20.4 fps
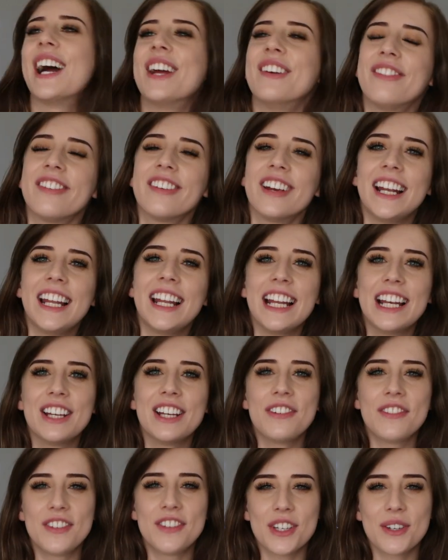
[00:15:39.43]
I really
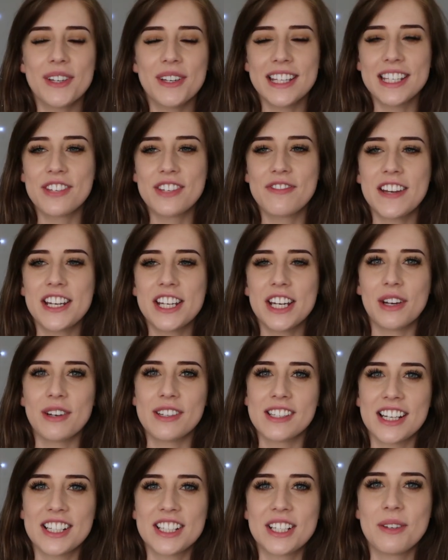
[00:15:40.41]
loved doing this video.
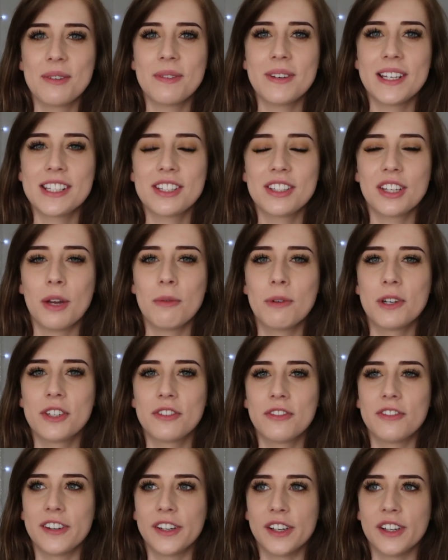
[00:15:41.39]
It's actually been so
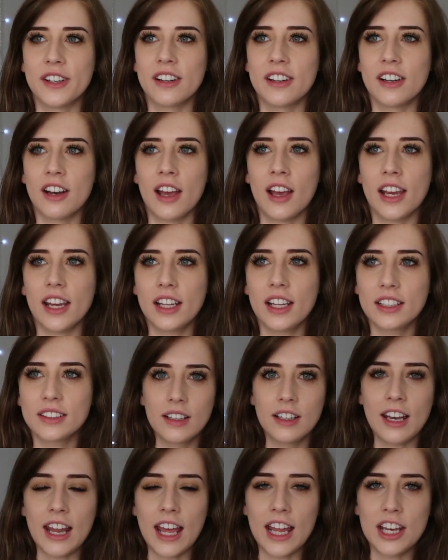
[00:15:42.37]
much fun, like
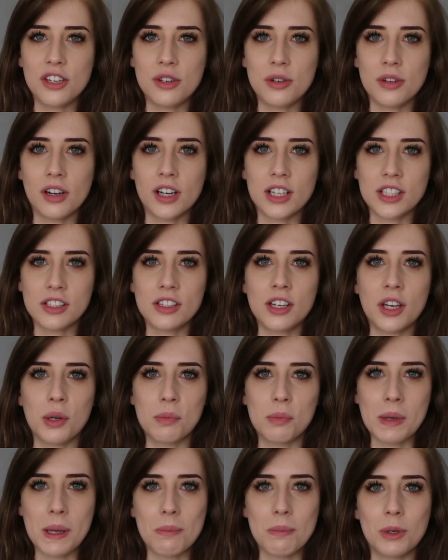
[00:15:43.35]
letting you guys know
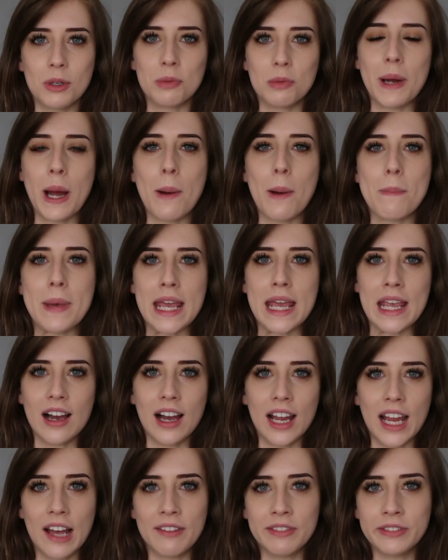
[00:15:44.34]
a bit more about me.
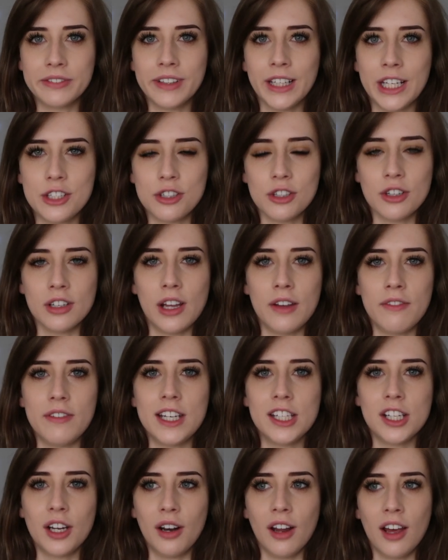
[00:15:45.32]
I haven't really done a
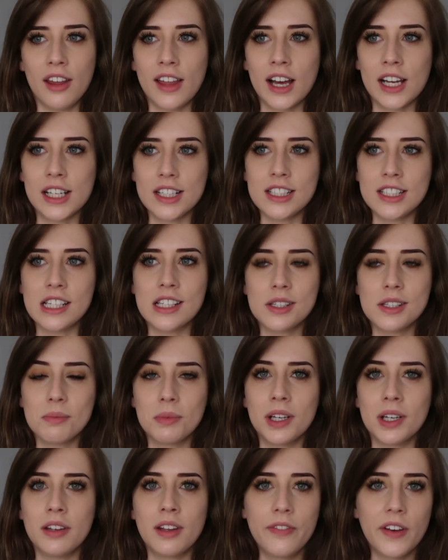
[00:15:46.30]
video like that since
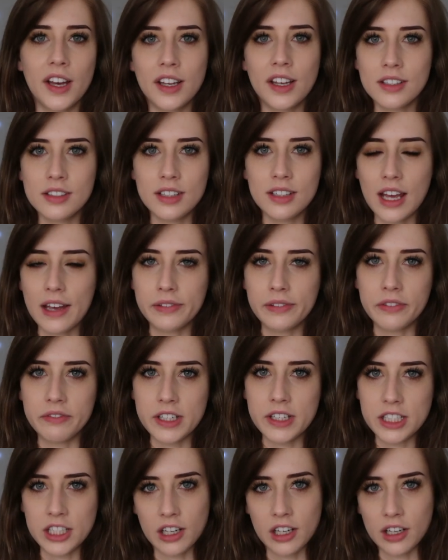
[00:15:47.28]
my first ever
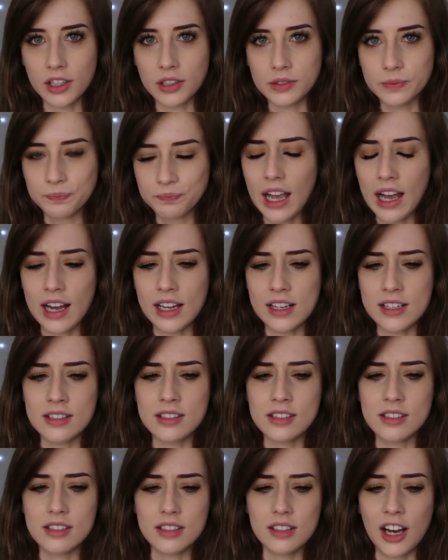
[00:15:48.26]
video.
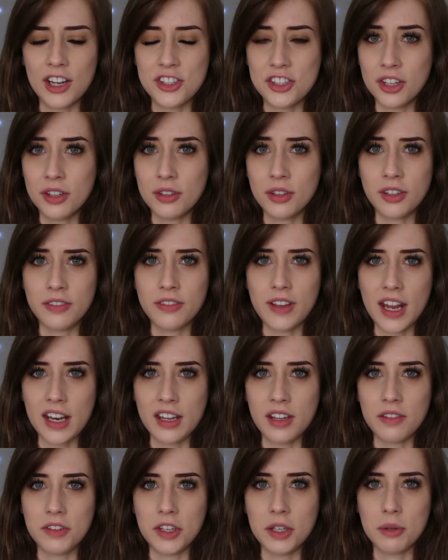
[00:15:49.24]
And I don't know if
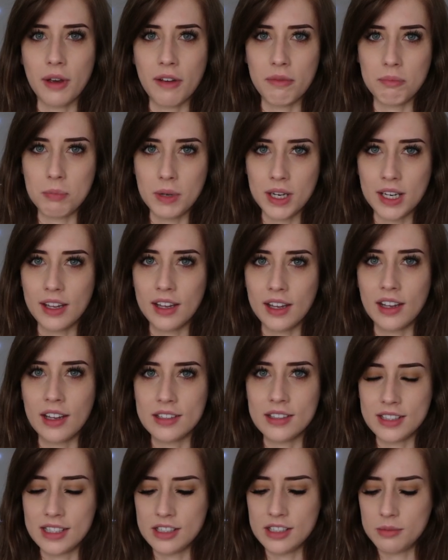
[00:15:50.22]
any of you have been here
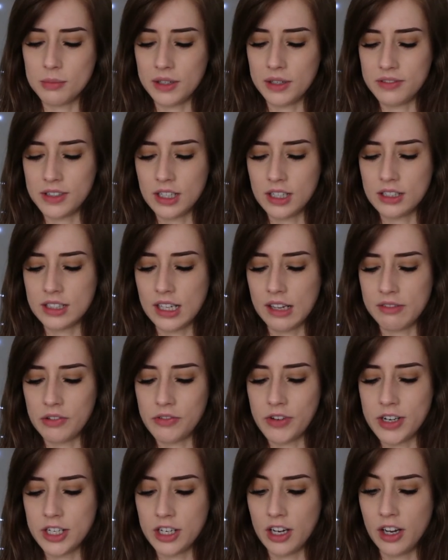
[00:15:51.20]
since my first ever
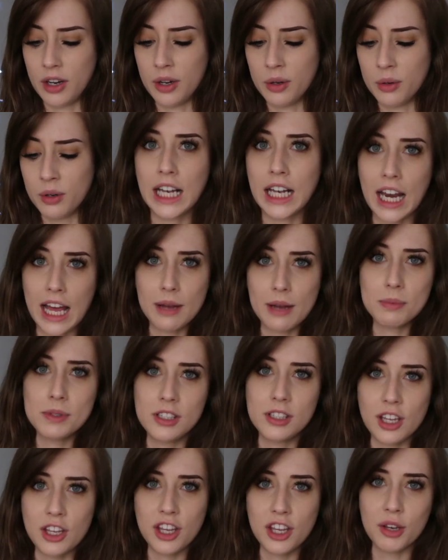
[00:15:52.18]
video. Claps
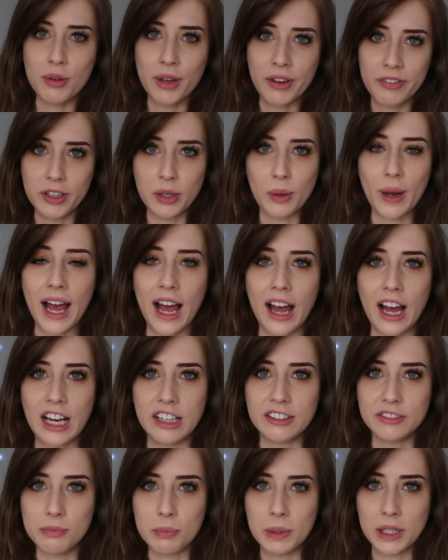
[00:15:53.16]
to you if you
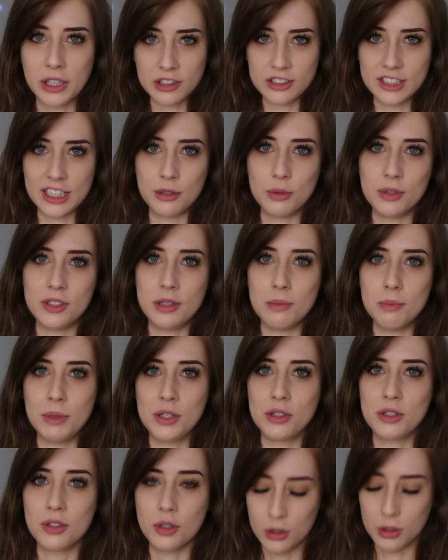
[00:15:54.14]
have, because it was the
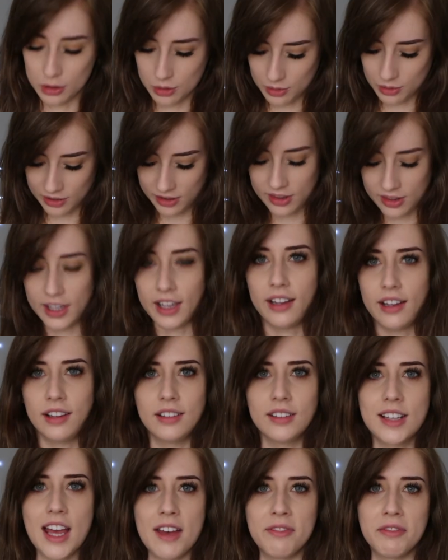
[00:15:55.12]
most awkward
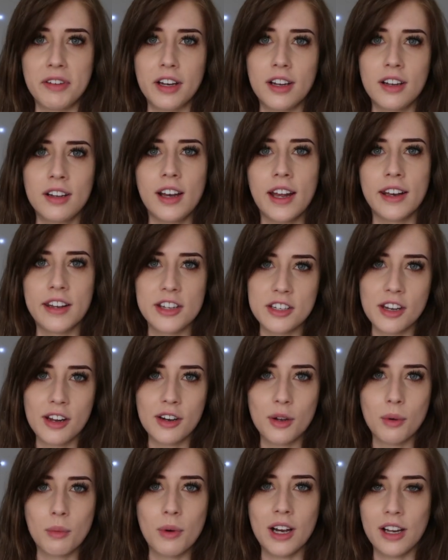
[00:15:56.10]
thing ever. And I don't
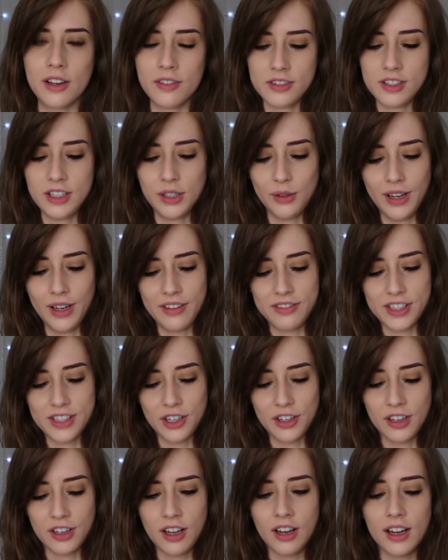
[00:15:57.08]
know why I've still left it
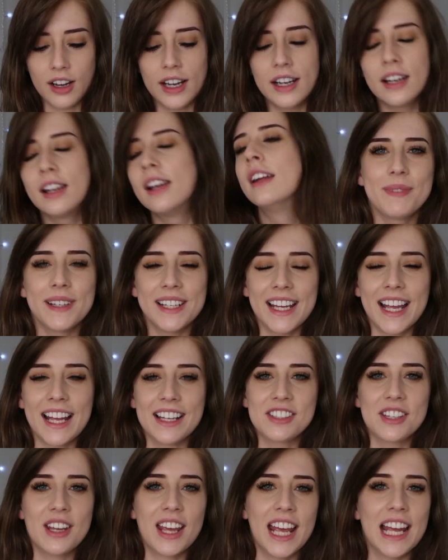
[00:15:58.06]
online. But
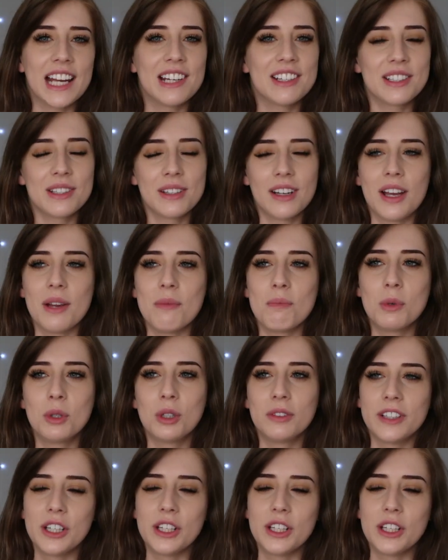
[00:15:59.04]
yeah, so here's like more of